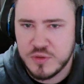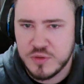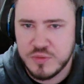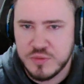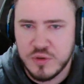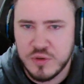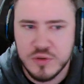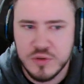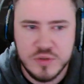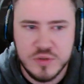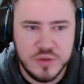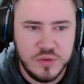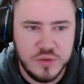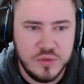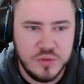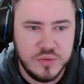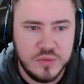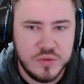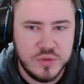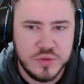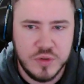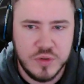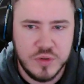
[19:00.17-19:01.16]
We've got 2
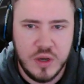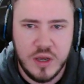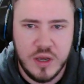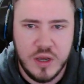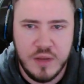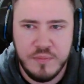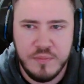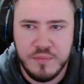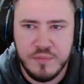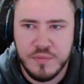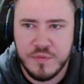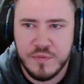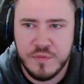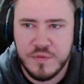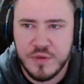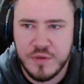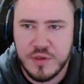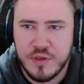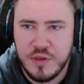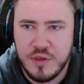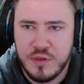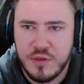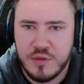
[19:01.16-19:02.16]

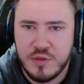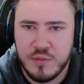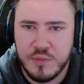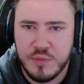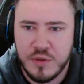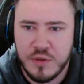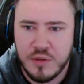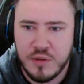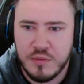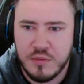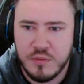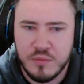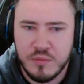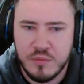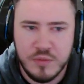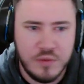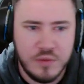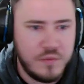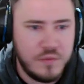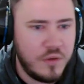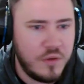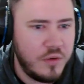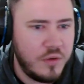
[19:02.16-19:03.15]
fishies
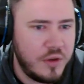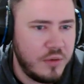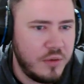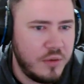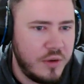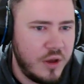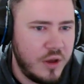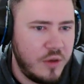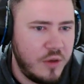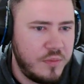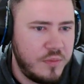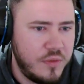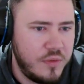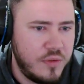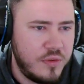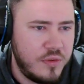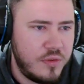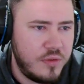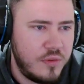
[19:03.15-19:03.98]
folding when it opens.